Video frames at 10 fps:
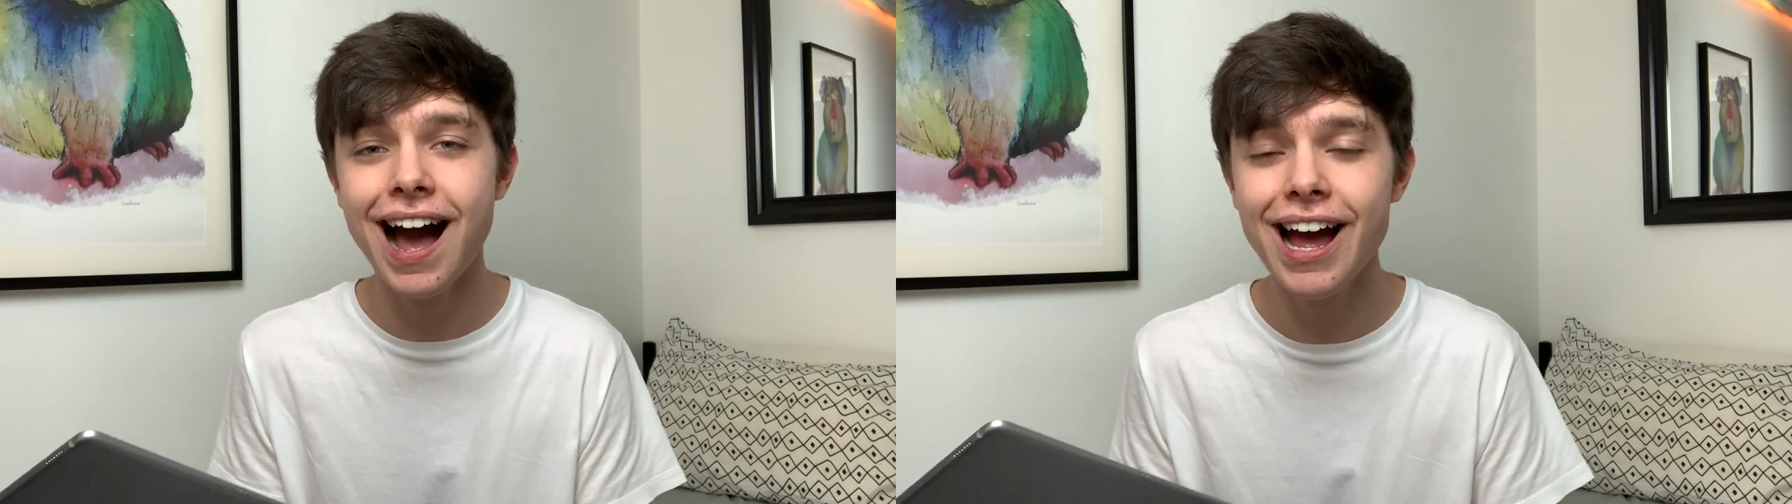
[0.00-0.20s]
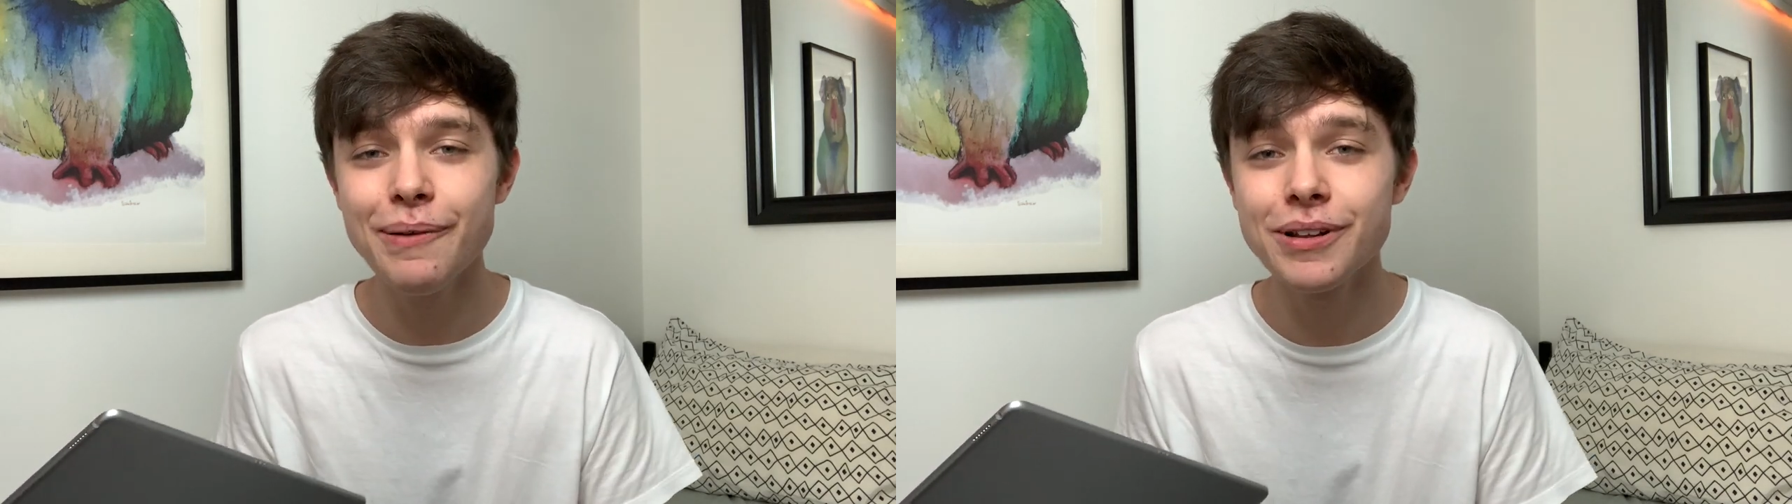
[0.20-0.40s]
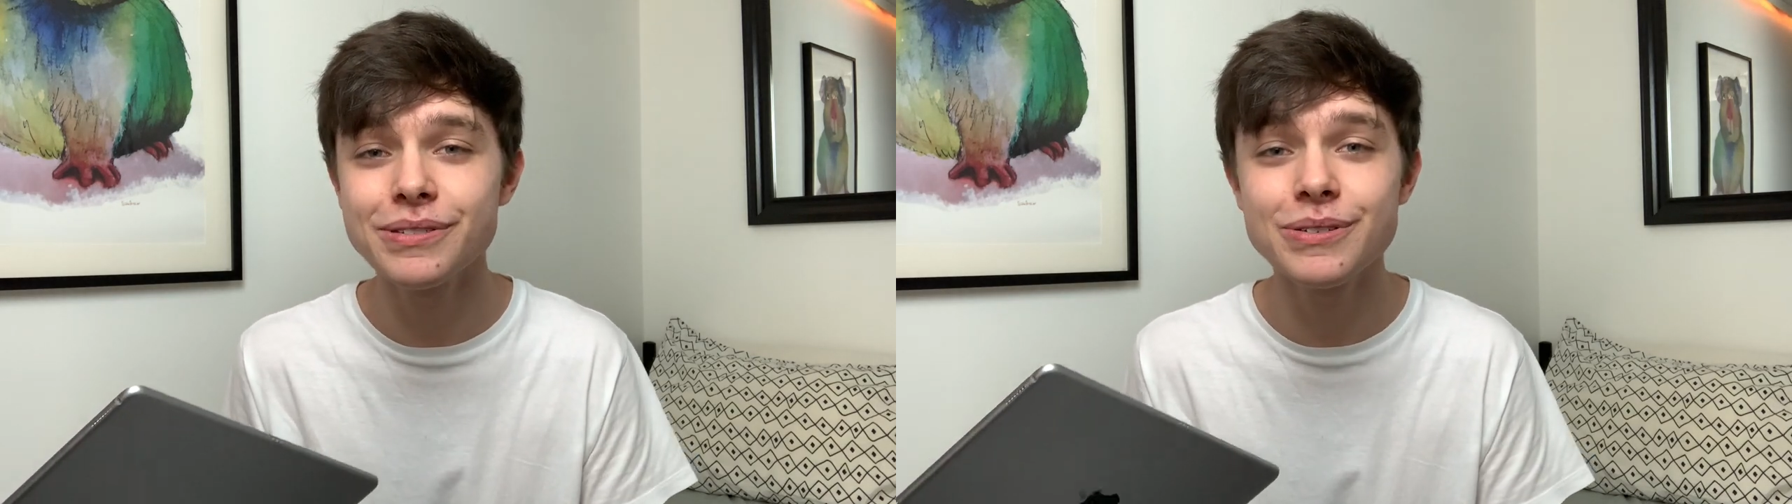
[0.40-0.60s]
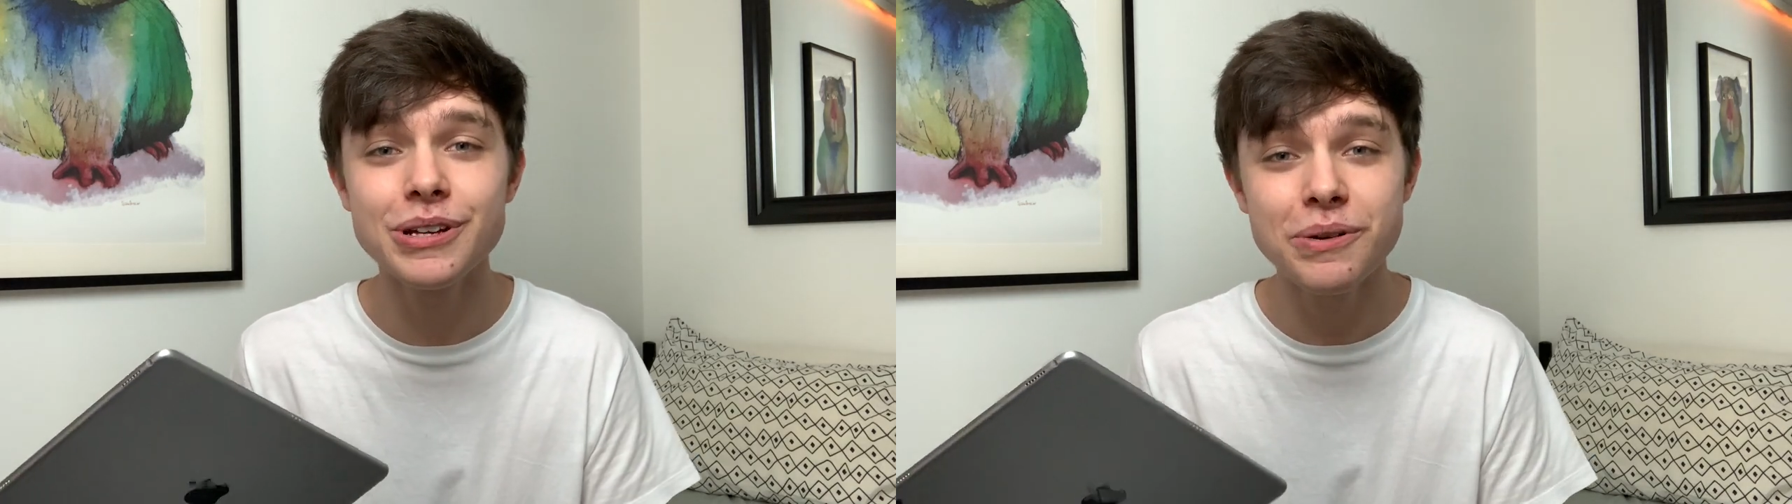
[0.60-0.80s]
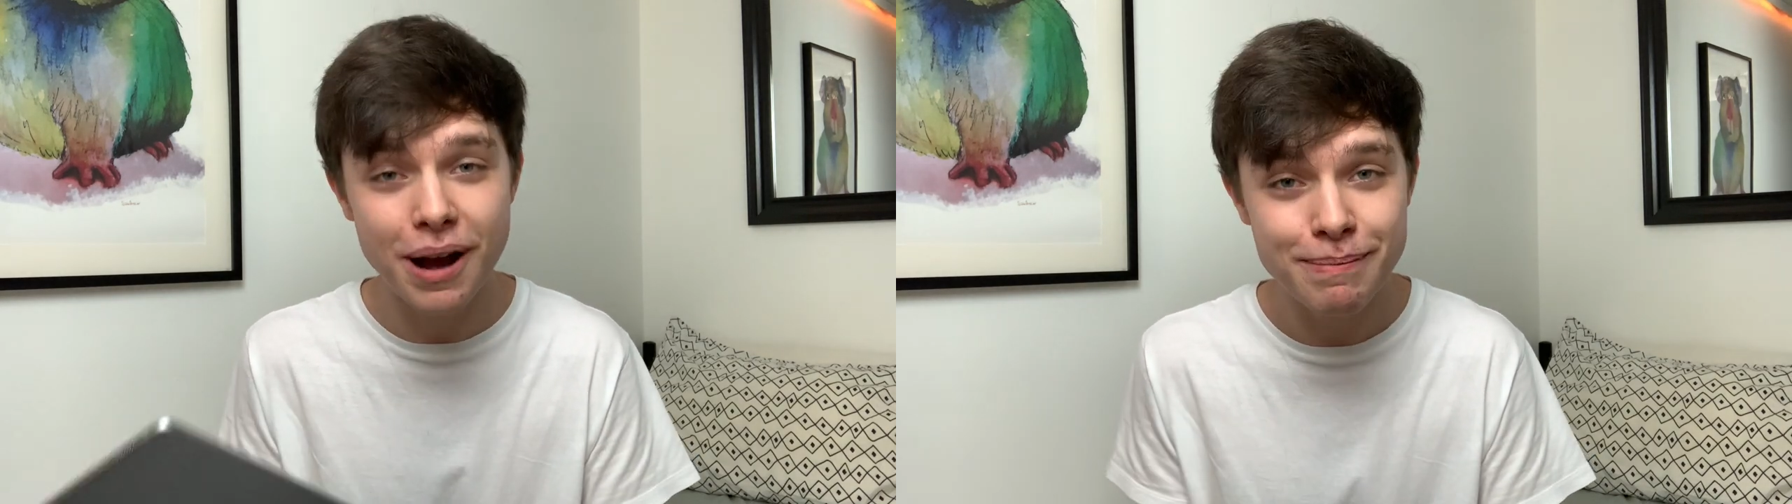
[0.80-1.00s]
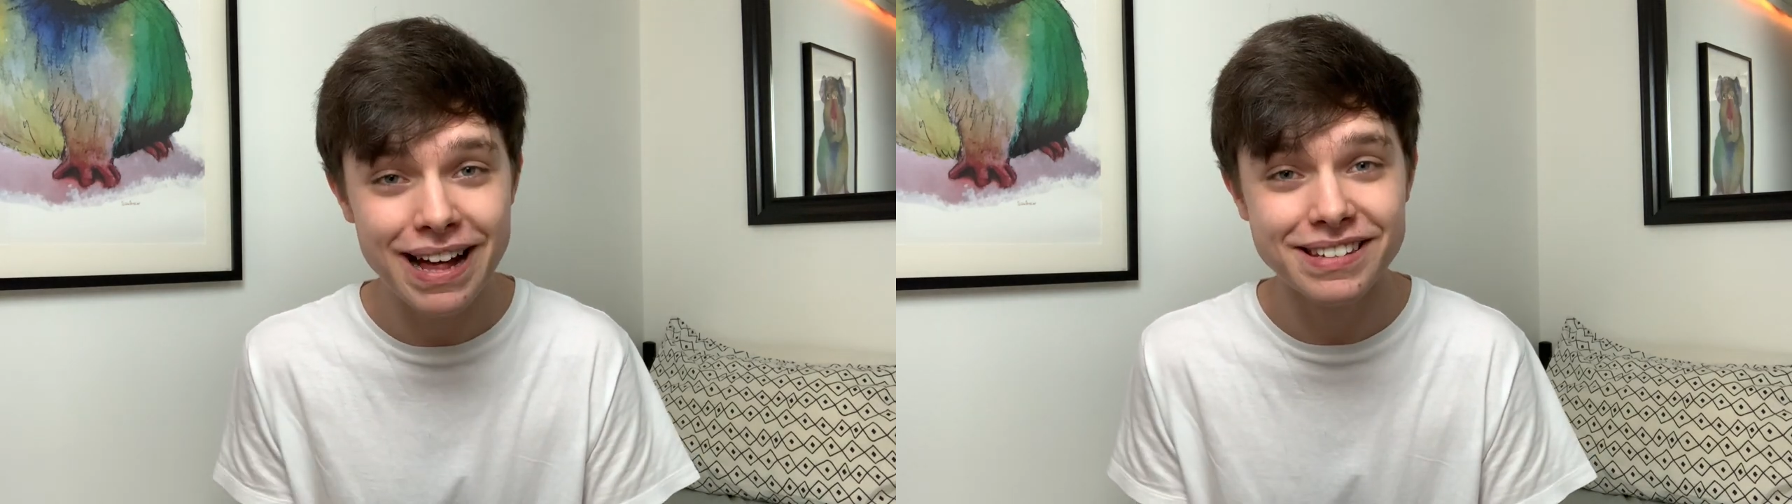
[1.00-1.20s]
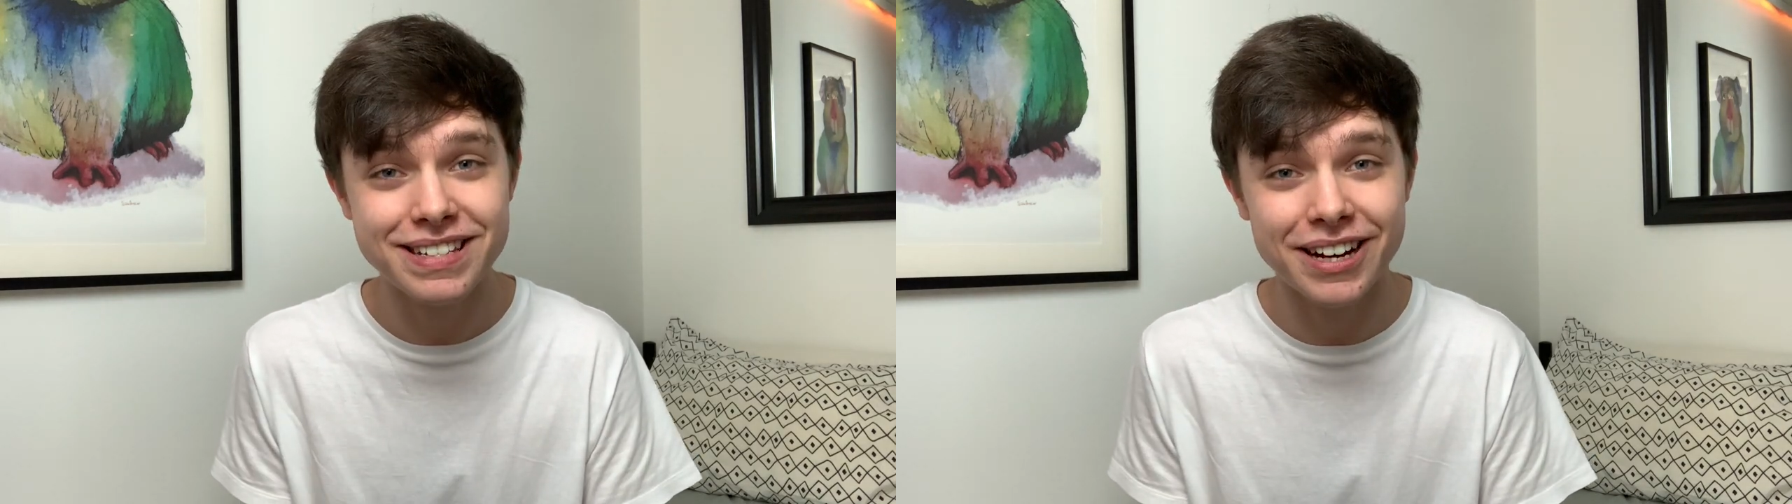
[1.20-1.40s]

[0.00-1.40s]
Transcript: I want to do a maths